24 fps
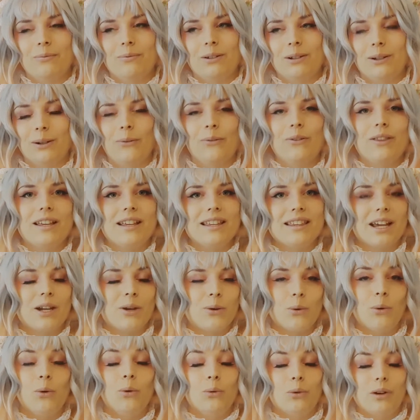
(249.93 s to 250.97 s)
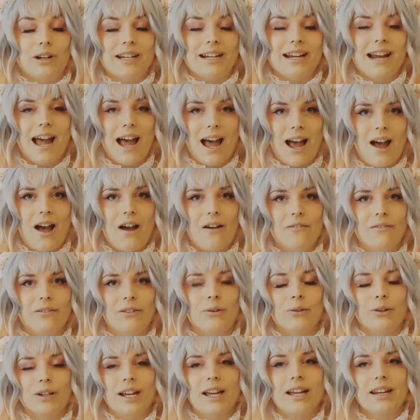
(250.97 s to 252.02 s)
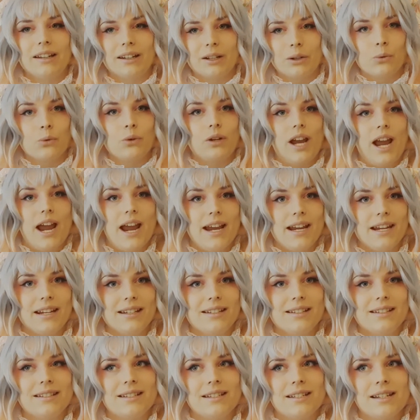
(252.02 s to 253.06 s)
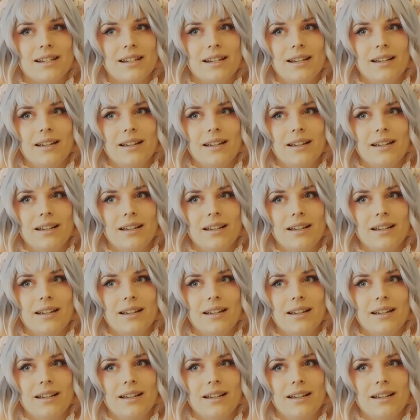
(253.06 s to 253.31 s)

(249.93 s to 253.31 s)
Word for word: clothing that you already have you can create